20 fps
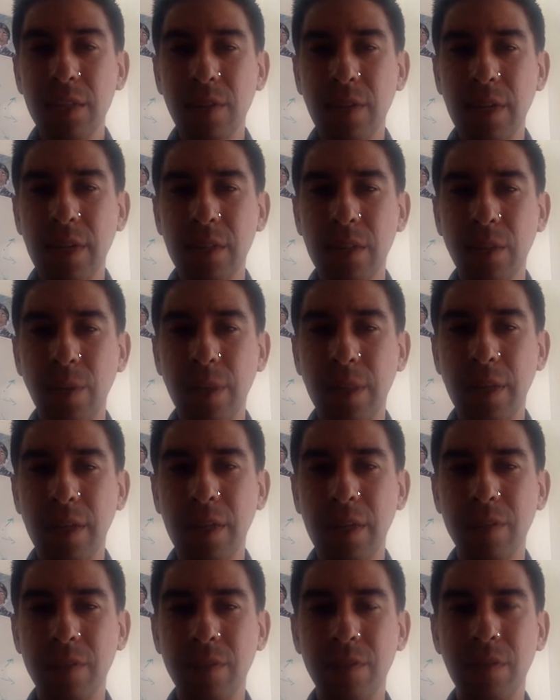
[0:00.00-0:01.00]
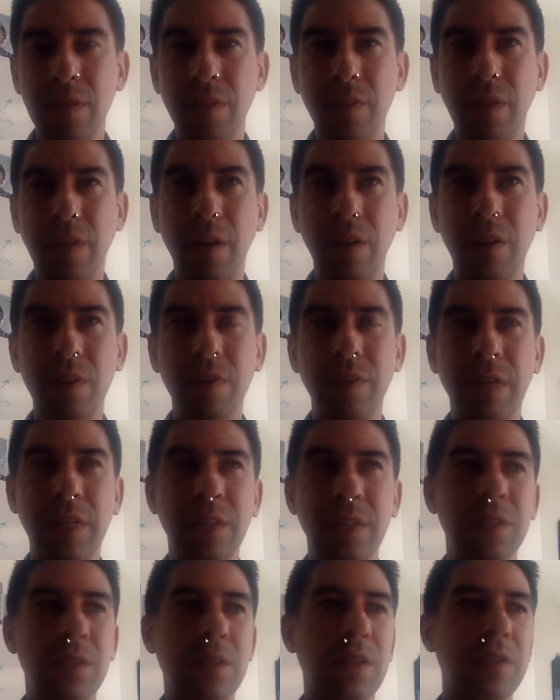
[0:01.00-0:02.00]
right? So we think of viral
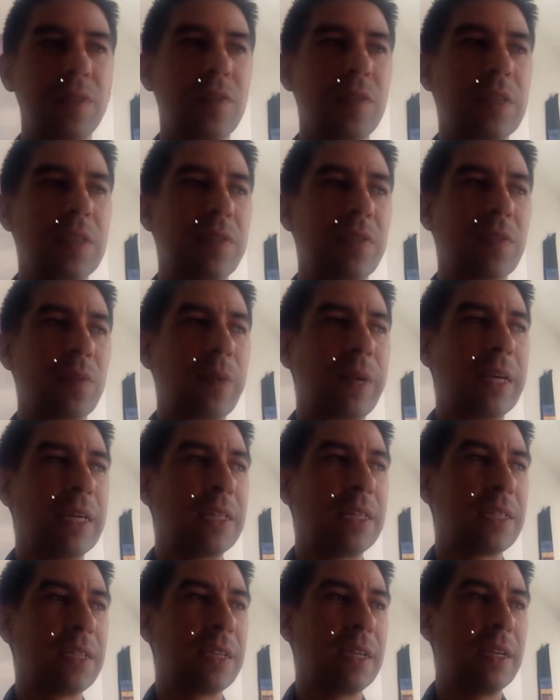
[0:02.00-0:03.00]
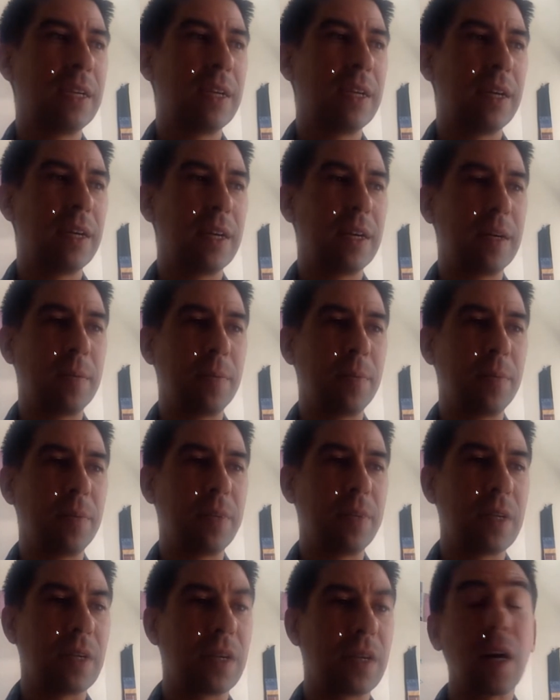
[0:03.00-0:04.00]
infections on a few different ways.
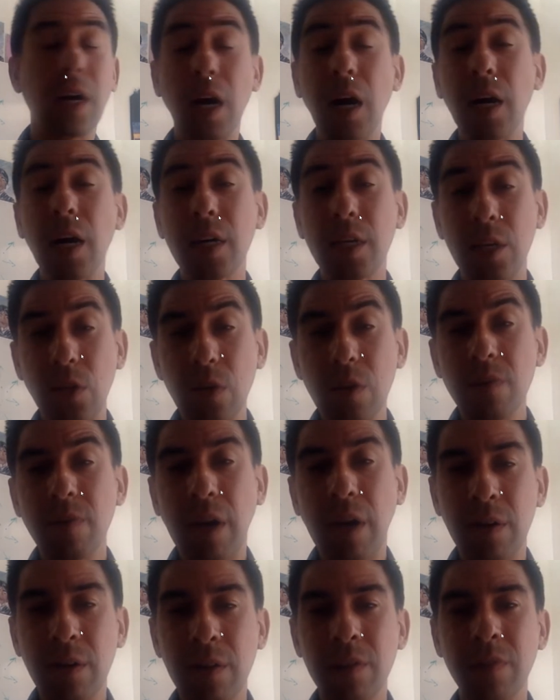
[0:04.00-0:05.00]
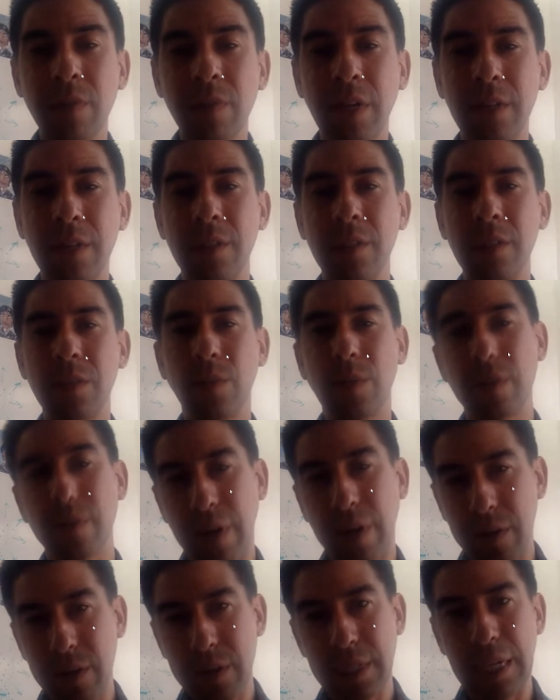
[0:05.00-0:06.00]
There are acute viral infections where the
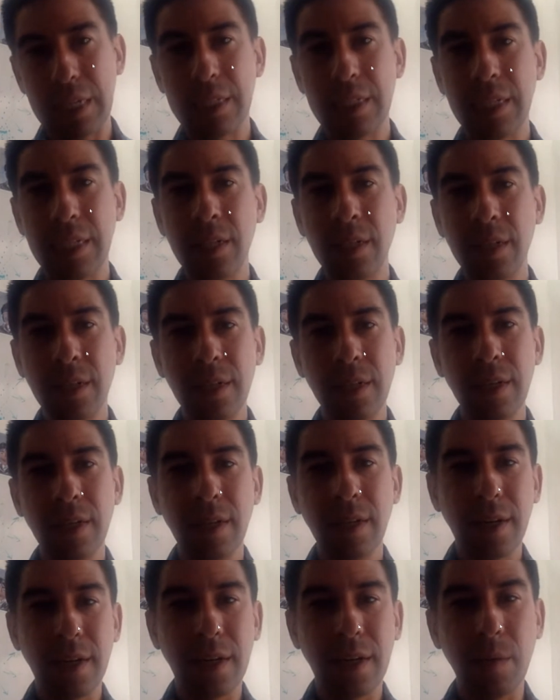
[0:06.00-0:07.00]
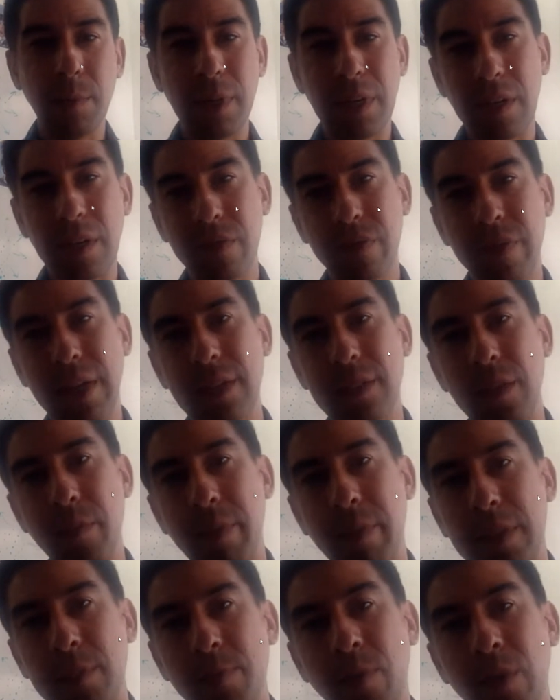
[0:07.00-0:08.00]
virus gets in, it infects, it
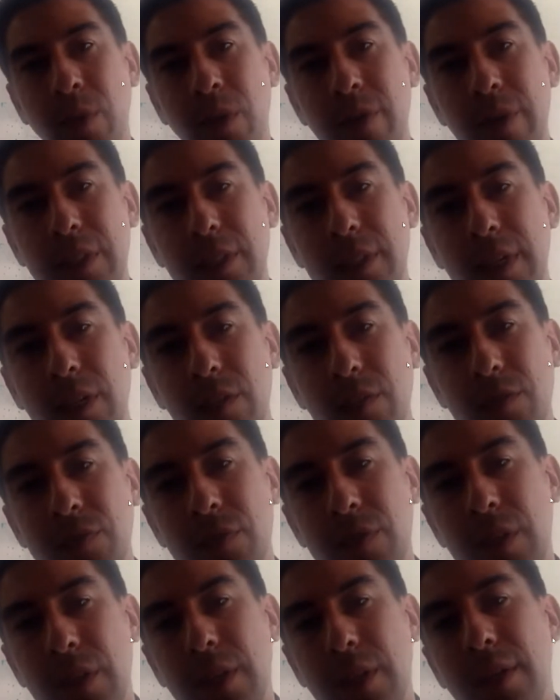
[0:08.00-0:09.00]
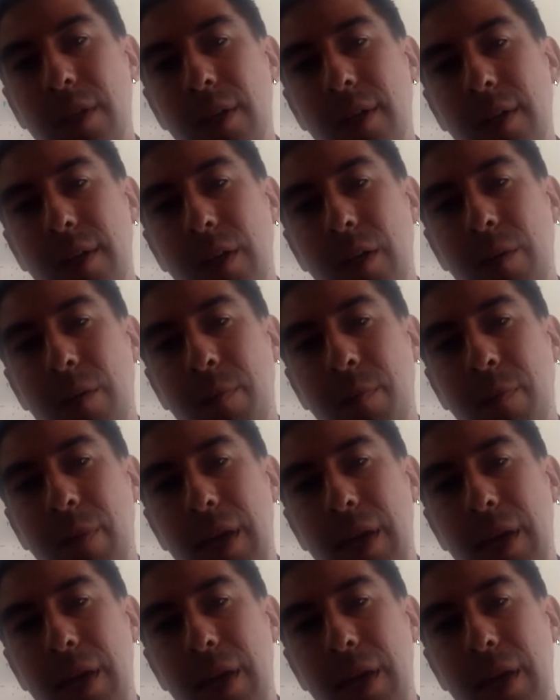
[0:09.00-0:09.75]
makes more of itself, and